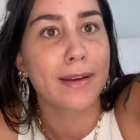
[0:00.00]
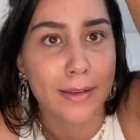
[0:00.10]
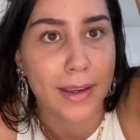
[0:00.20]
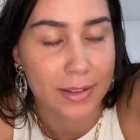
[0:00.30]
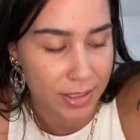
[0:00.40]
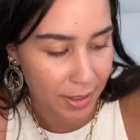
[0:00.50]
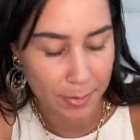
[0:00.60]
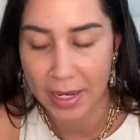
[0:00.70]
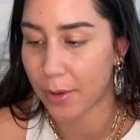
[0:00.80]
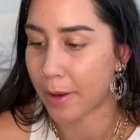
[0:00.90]
You can't see it.
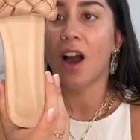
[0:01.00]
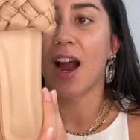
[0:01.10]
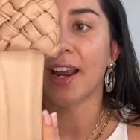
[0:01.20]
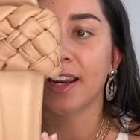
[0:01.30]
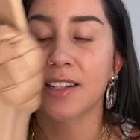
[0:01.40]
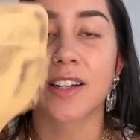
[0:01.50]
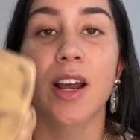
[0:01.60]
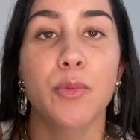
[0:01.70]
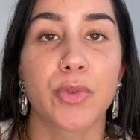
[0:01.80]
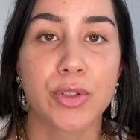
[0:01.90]
Anyway, I ended
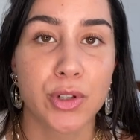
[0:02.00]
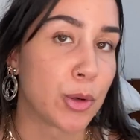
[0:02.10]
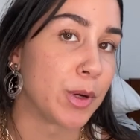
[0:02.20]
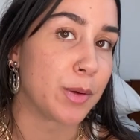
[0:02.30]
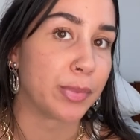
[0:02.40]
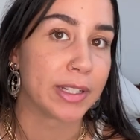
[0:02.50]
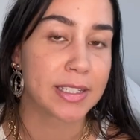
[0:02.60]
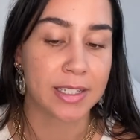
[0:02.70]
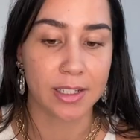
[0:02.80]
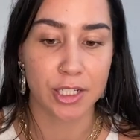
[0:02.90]
up with so many
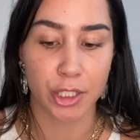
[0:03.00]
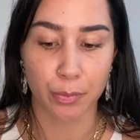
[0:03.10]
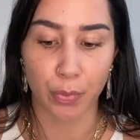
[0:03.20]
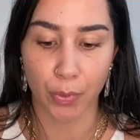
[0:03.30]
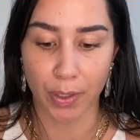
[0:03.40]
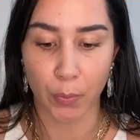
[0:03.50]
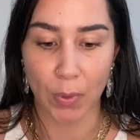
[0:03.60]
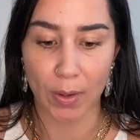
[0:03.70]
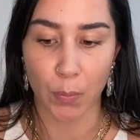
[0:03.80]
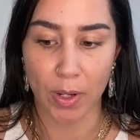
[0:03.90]
blisters to the point
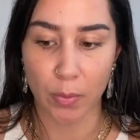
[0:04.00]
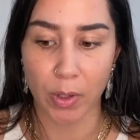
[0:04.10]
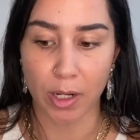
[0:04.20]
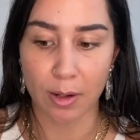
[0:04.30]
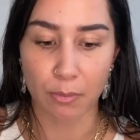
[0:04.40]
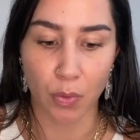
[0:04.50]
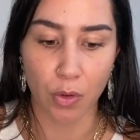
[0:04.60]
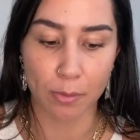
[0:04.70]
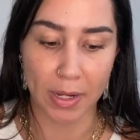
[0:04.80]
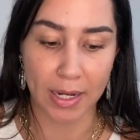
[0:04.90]
where we went and
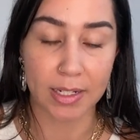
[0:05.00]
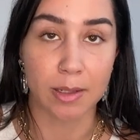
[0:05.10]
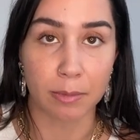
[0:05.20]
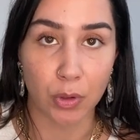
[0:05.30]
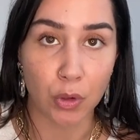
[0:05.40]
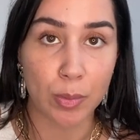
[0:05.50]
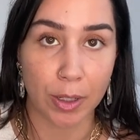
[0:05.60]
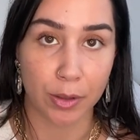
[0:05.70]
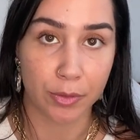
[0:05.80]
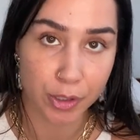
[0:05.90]
bought me some new
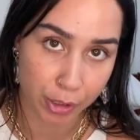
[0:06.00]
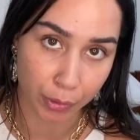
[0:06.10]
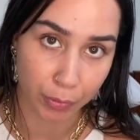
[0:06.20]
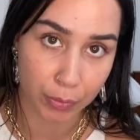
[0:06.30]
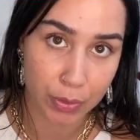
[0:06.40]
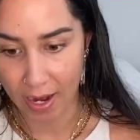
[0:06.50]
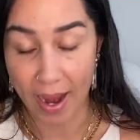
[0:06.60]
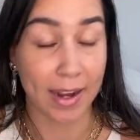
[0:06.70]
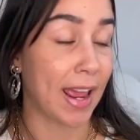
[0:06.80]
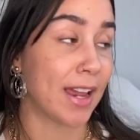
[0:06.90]
pair of shoes
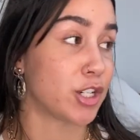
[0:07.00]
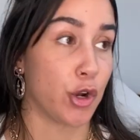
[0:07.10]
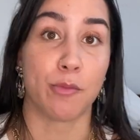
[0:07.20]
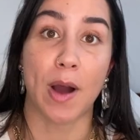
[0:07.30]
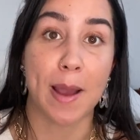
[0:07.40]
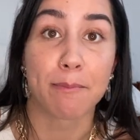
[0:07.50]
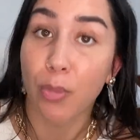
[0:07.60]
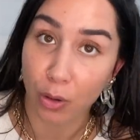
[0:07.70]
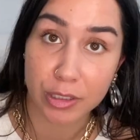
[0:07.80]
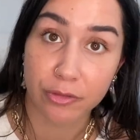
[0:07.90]
and had to go and buy a
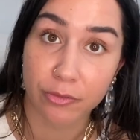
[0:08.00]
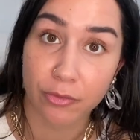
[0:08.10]
box of